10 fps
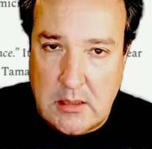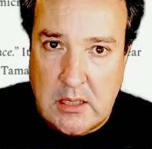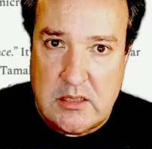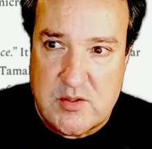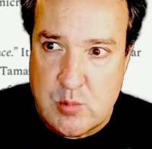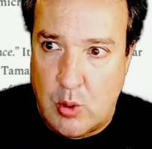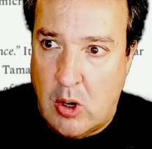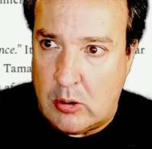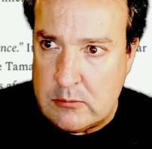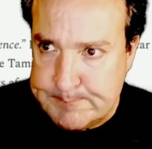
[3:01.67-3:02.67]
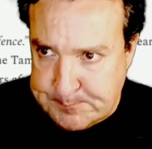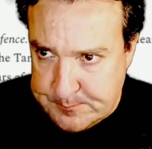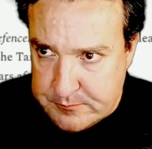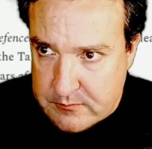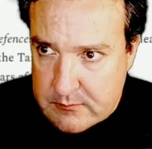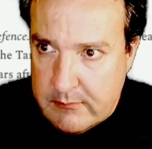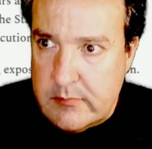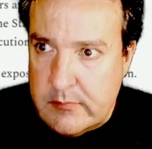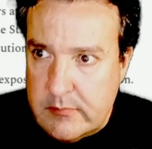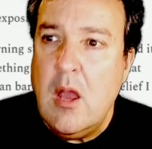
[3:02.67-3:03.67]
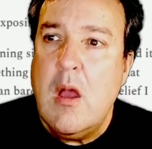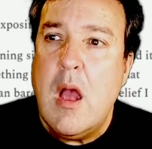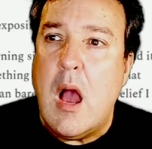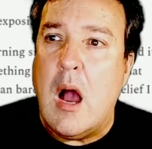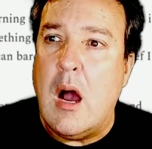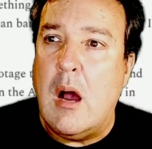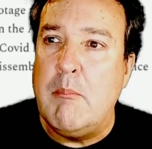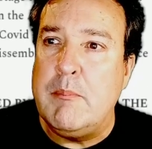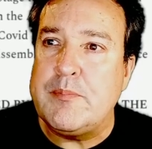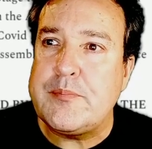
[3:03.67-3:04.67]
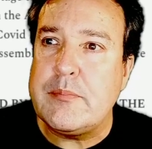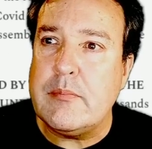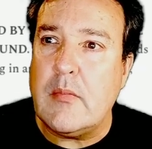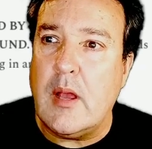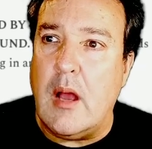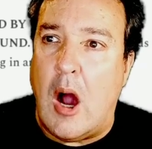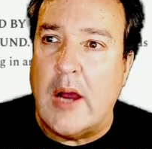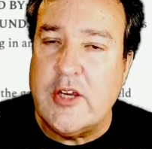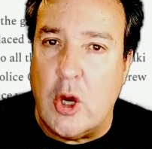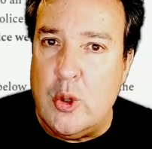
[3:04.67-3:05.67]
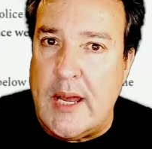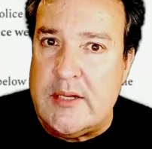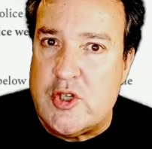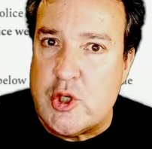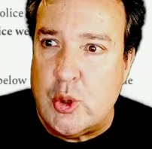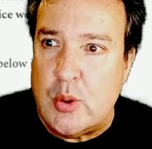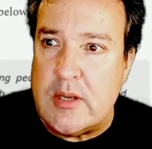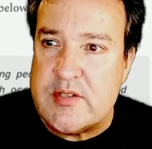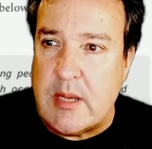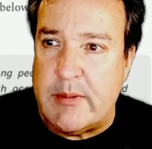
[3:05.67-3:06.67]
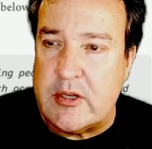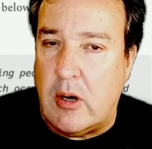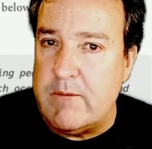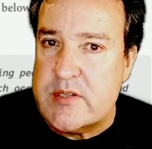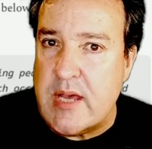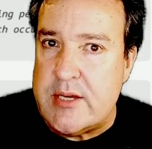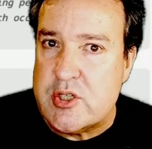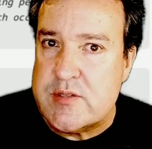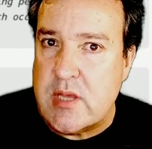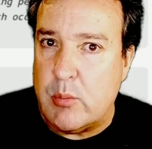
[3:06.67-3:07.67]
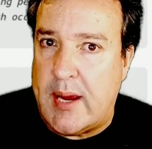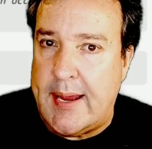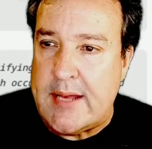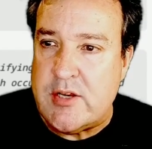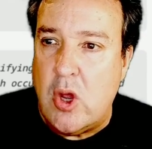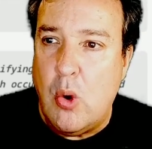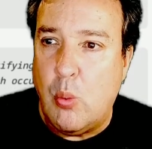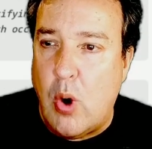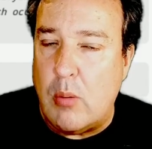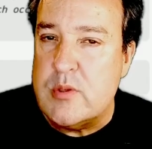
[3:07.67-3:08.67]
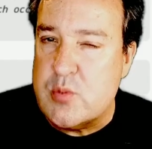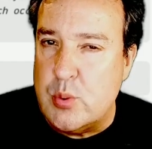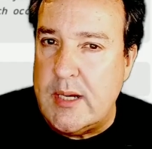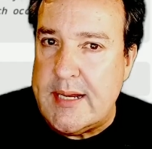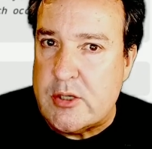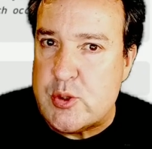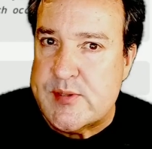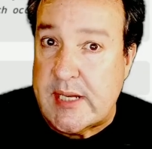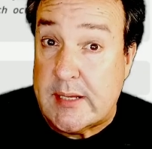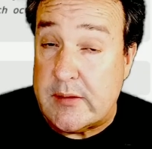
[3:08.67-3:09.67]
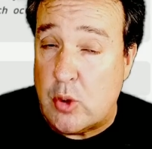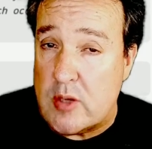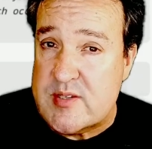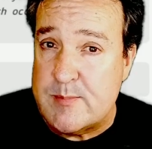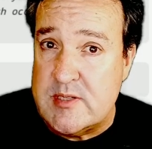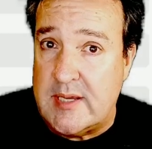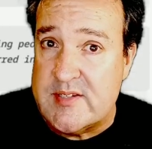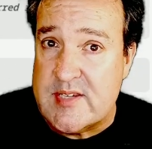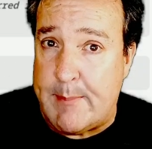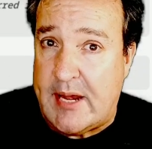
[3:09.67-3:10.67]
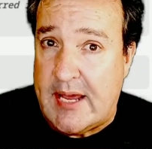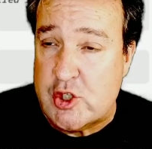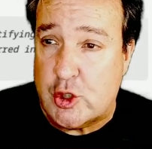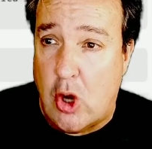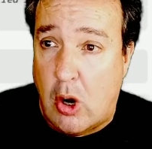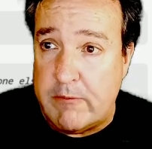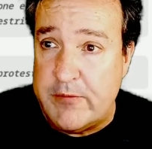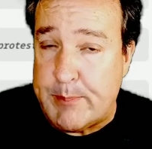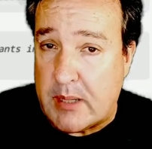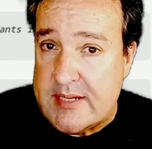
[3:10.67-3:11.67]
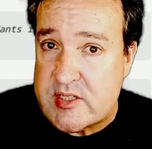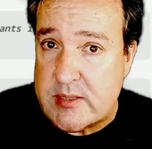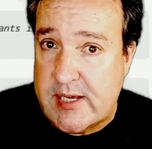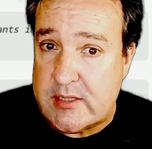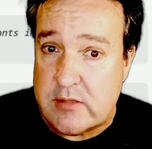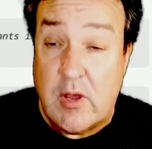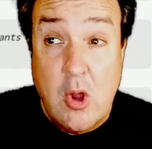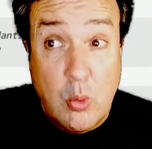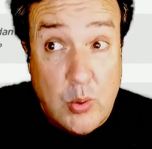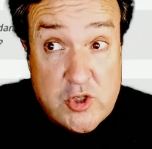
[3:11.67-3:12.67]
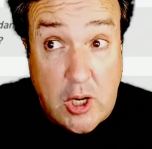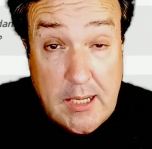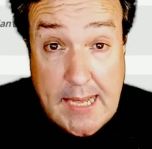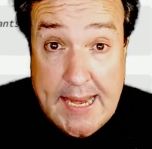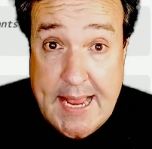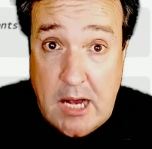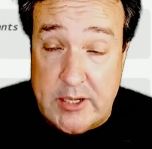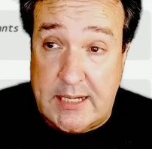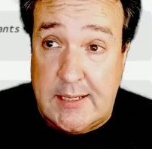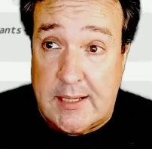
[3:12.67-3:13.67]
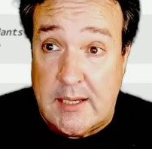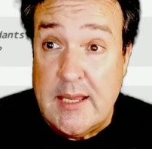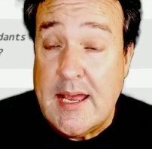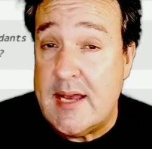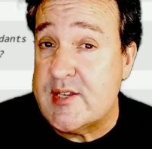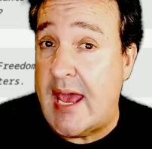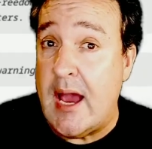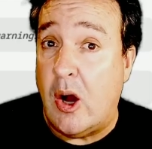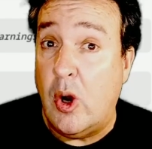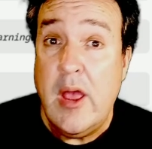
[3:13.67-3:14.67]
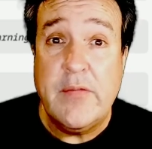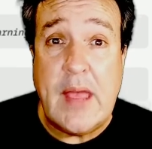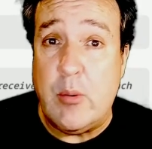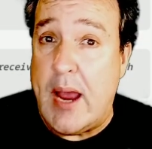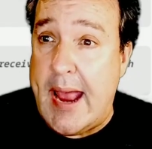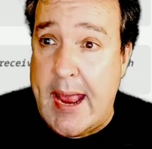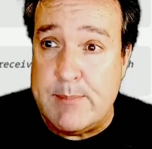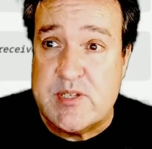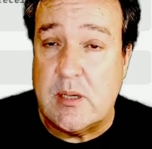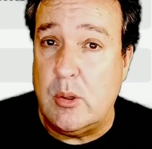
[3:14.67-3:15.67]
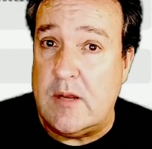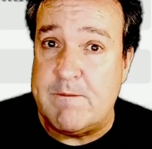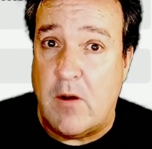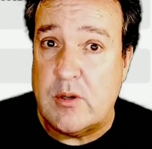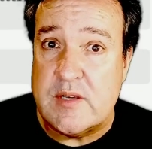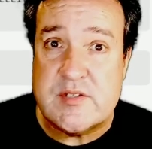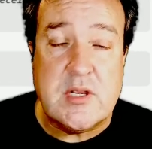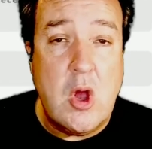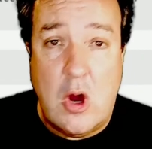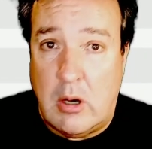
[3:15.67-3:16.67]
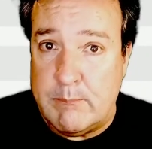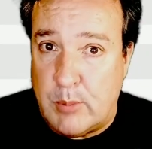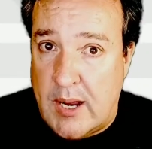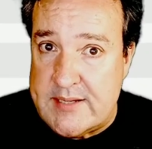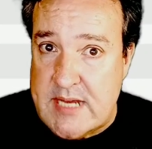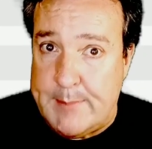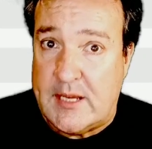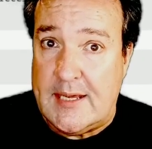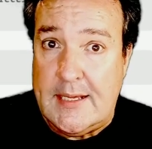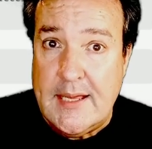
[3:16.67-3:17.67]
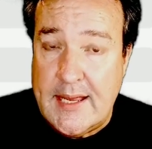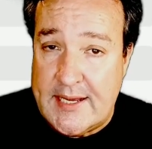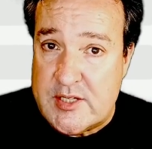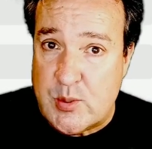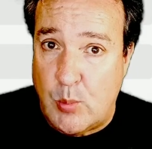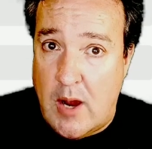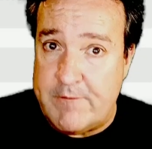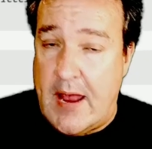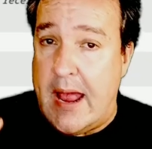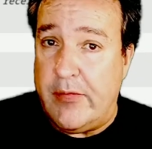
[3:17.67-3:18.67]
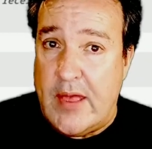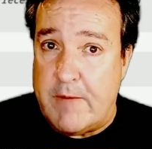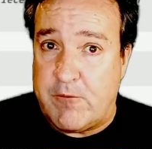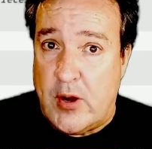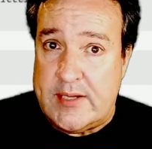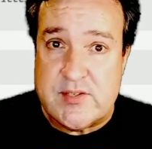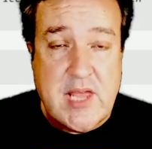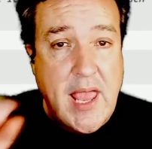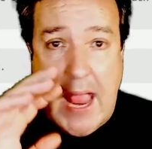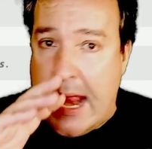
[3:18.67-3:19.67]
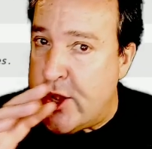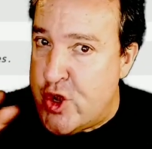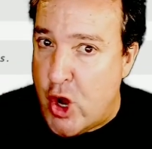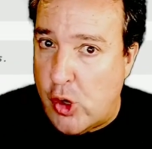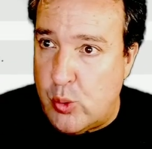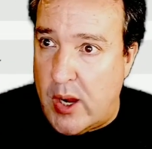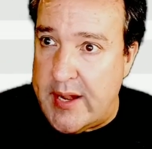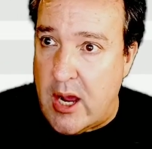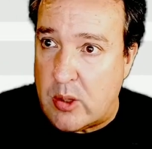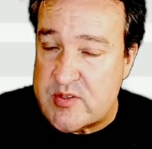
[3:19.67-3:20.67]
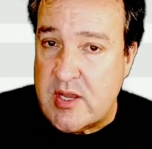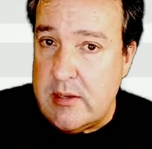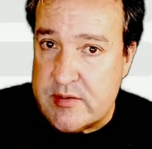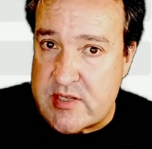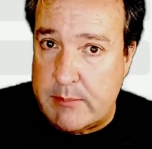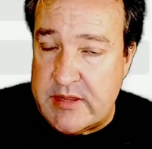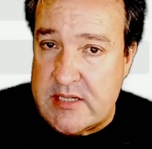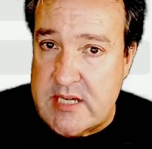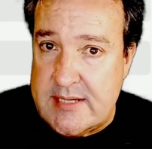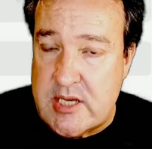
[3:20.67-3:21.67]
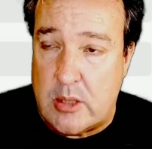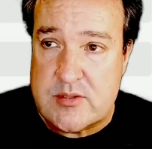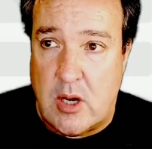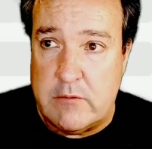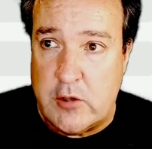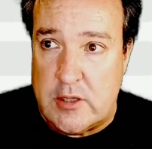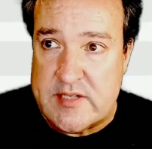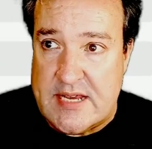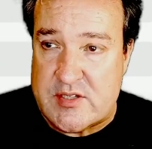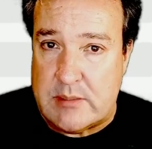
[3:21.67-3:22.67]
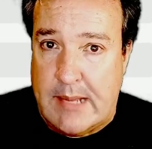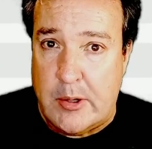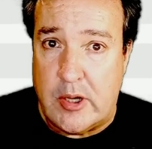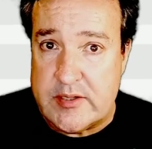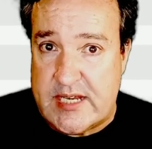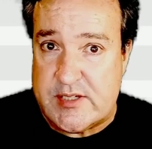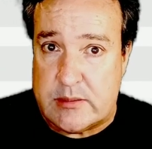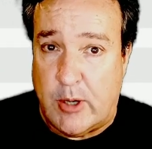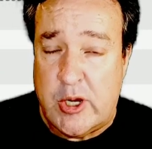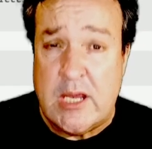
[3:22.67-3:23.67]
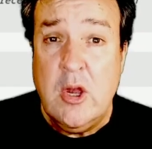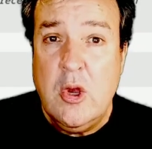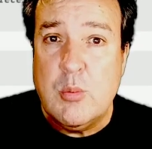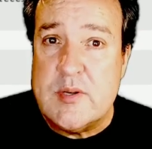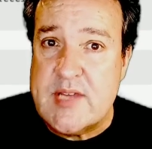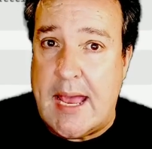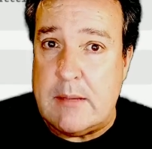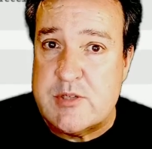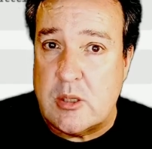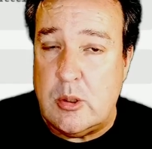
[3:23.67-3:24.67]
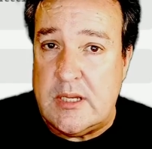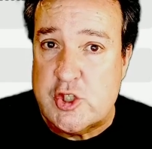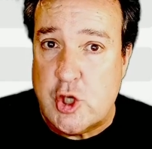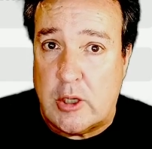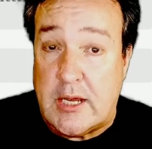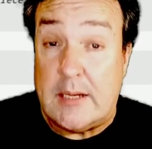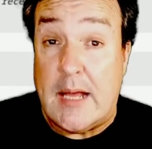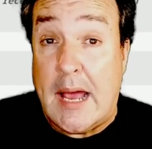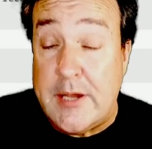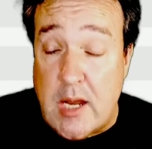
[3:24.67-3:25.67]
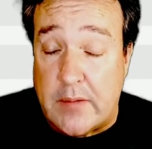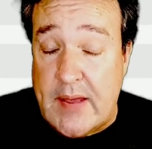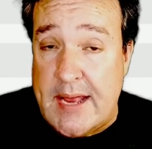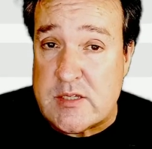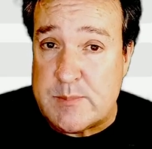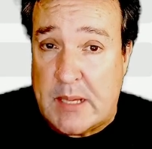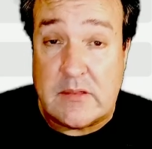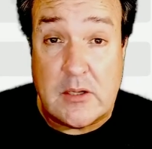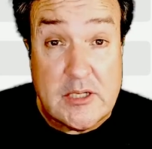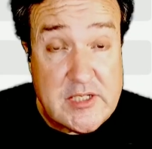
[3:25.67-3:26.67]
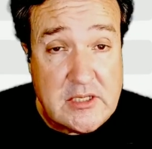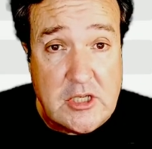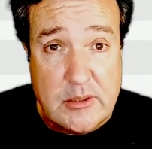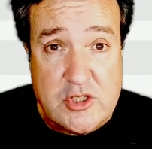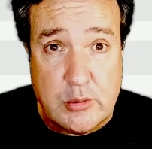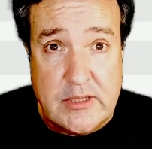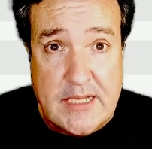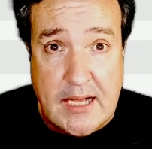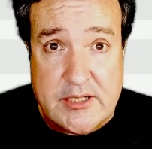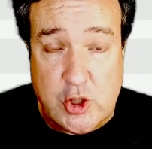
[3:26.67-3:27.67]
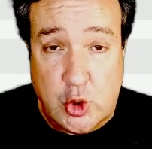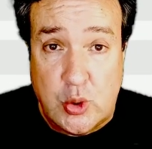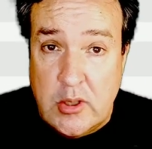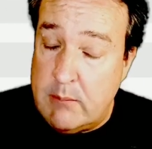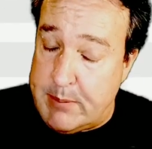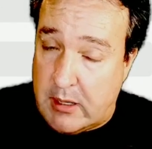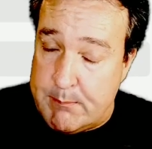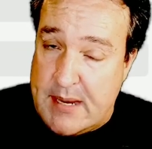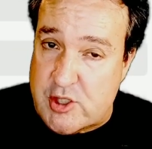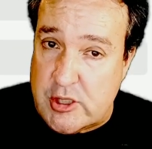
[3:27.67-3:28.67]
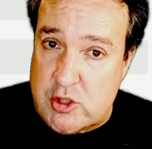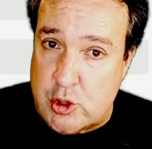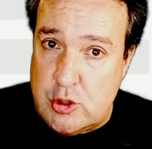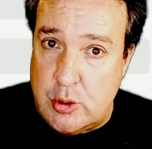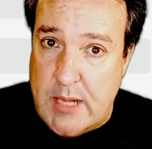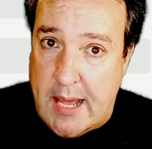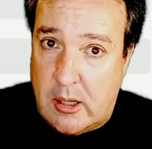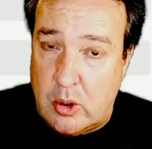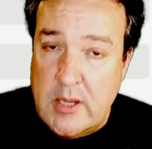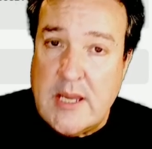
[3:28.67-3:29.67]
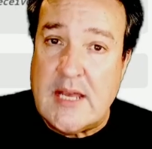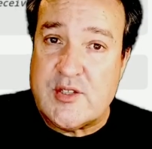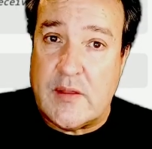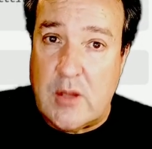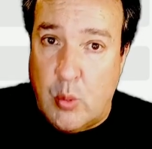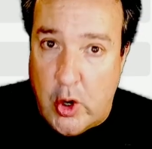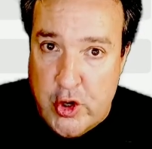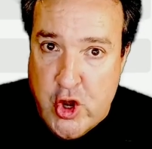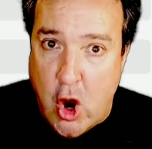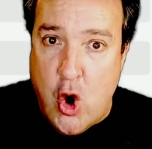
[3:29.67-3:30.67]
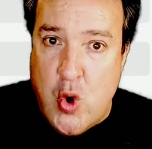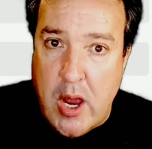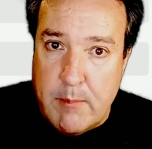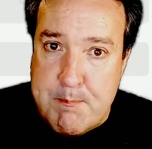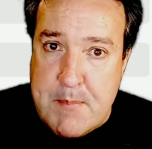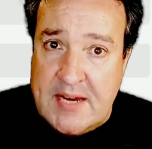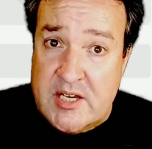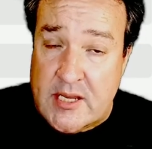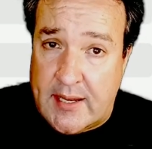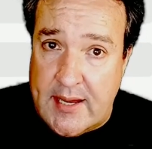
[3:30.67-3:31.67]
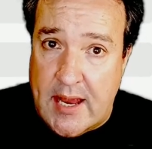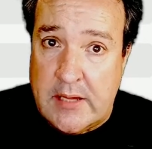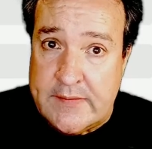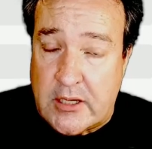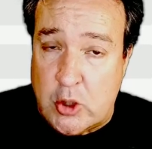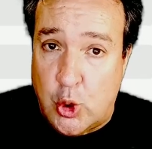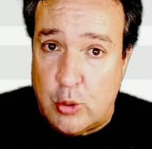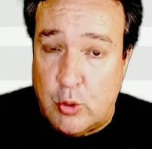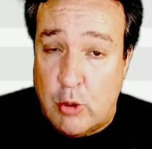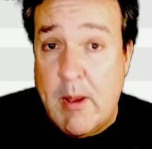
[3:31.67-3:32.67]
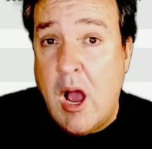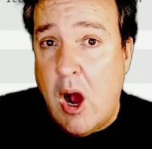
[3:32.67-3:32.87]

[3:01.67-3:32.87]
It is wrong. I go into some of the conversations that were had. What was really interesting in the cross-examination of the police detective, which I lay out here, is how they were absolutely focused on Brian Tamaki, his wife, and their friends, and no one else. Some of the details of her testimony was absolutely shocking. Another aspect that I didn't go into in the article, but I'm mentioning to you now, is that there were no media in the courtroom.